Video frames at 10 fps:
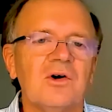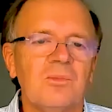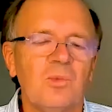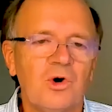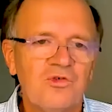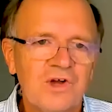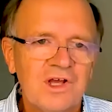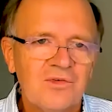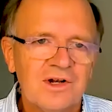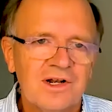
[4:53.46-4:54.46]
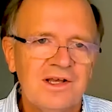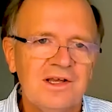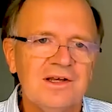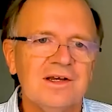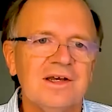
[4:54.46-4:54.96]
more
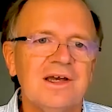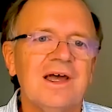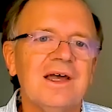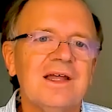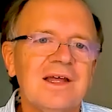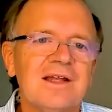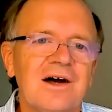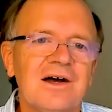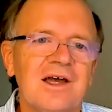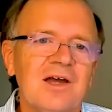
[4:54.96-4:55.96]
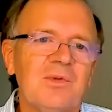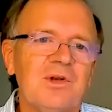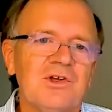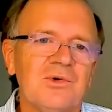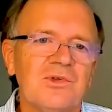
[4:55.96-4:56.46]
frequently, and at higher
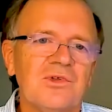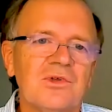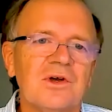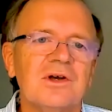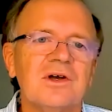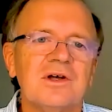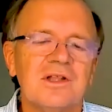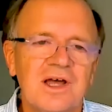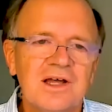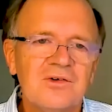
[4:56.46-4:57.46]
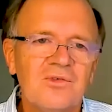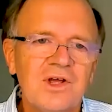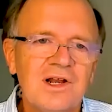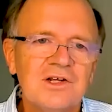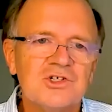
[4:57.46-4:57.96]
amplitudes. That
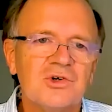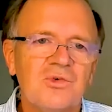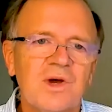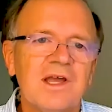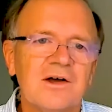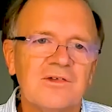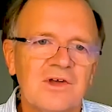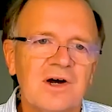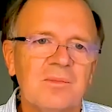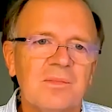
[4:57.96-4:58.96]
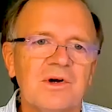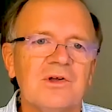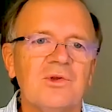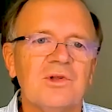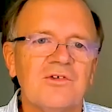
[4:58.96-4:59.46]
really should wake us up
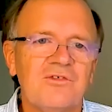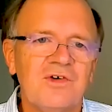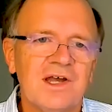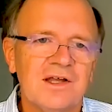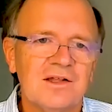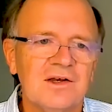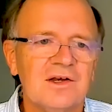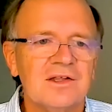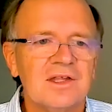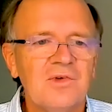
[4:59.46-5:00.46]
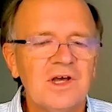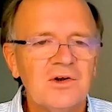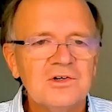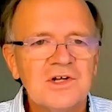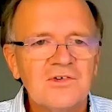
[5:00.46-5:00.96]
to the fact that we are
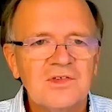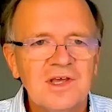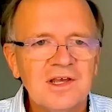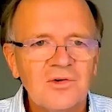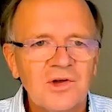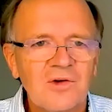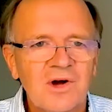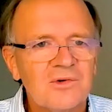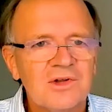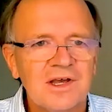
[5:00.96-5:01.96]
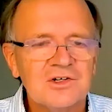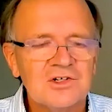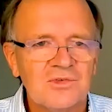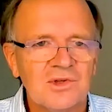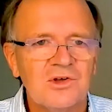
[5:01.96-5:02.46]
not just tinkering around the
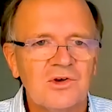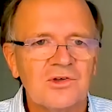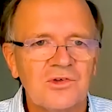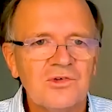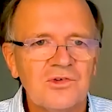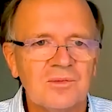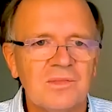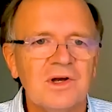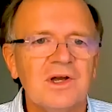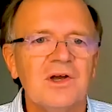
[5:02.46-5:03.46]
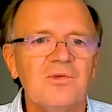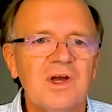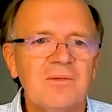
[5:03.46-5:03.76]
edges with the Earth system, we are